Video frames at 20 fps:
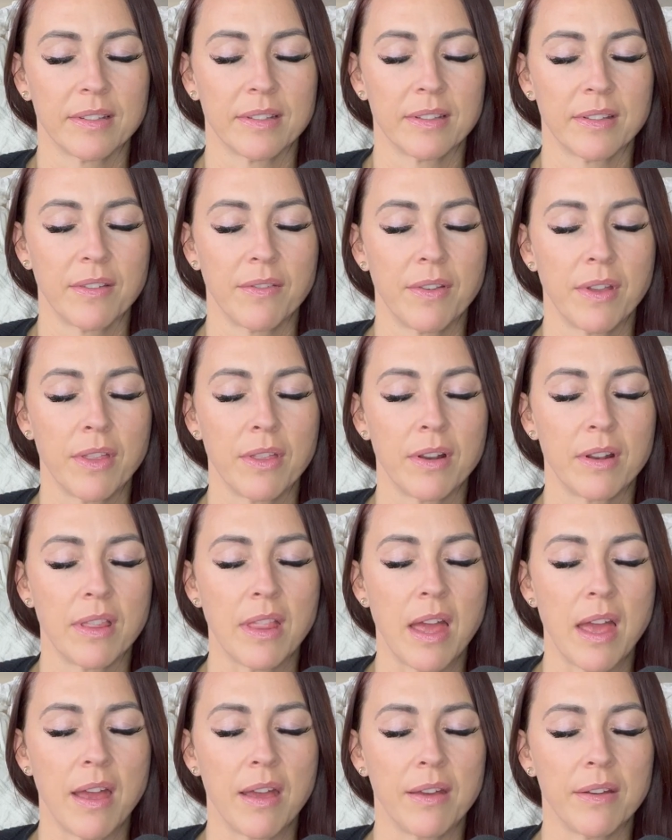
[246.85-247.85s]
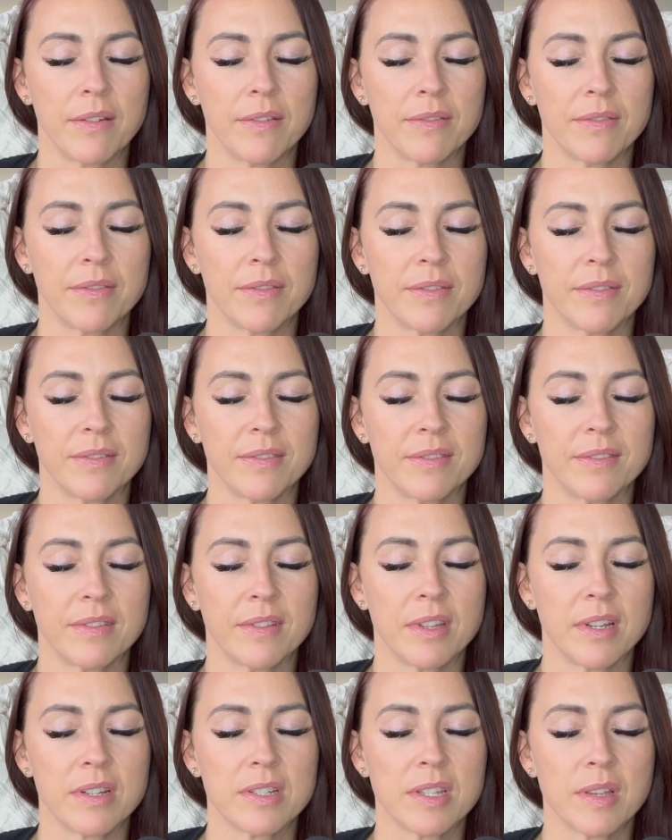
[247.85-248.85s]
Feel their love,
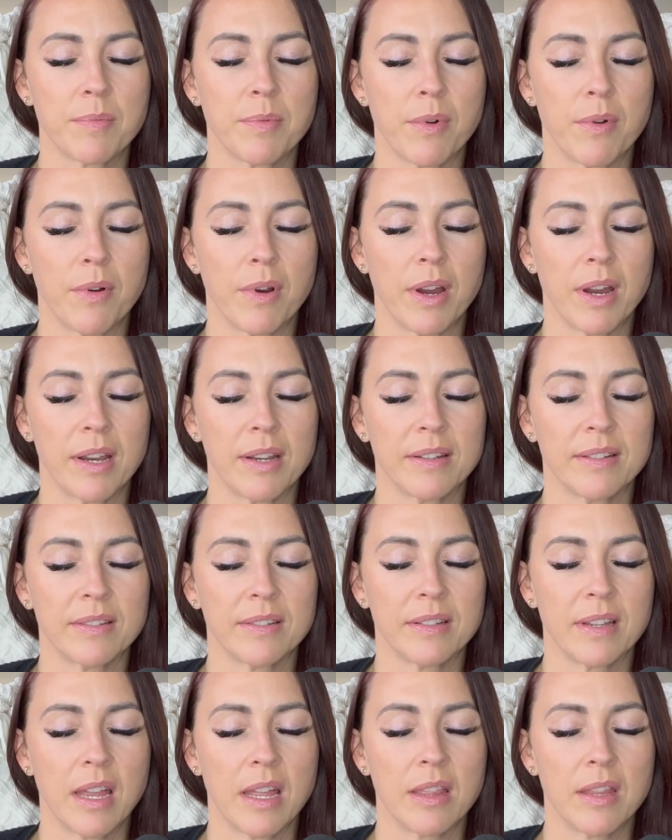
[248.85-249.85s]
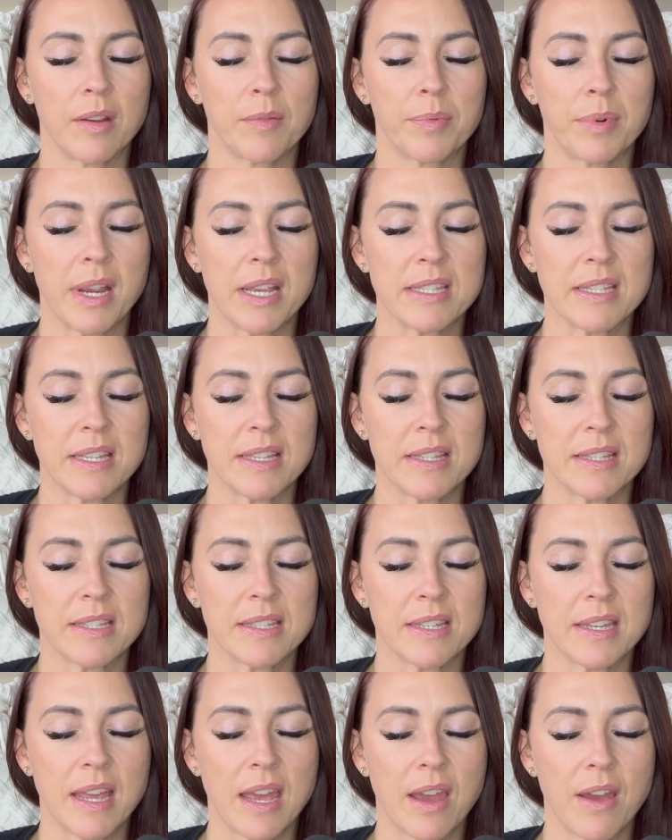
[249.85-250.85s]
their support, and their presence
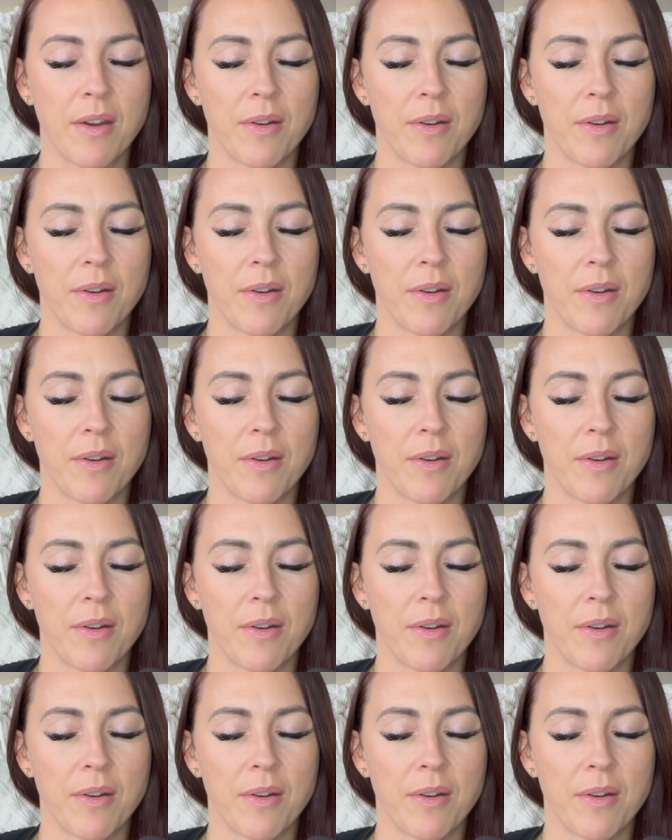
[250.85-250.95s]
now.